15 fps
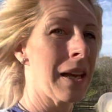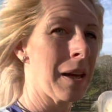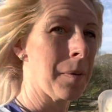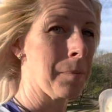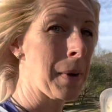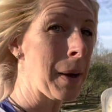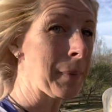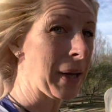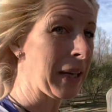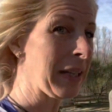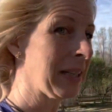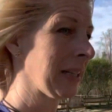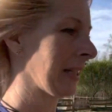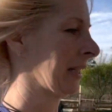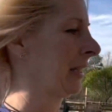
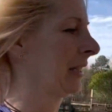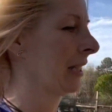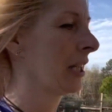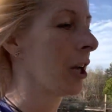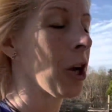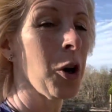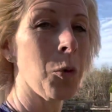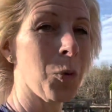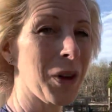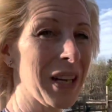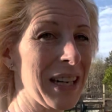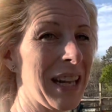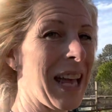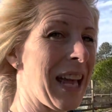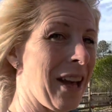Mama, we're
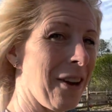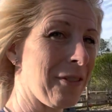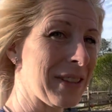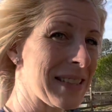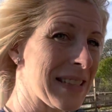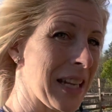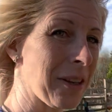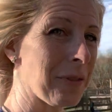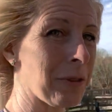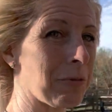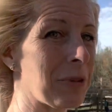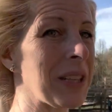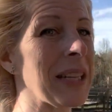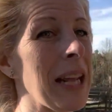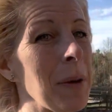gonna have, instead of a
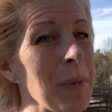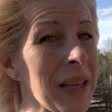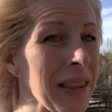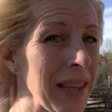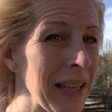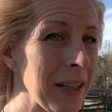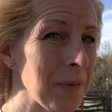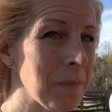renaming thing,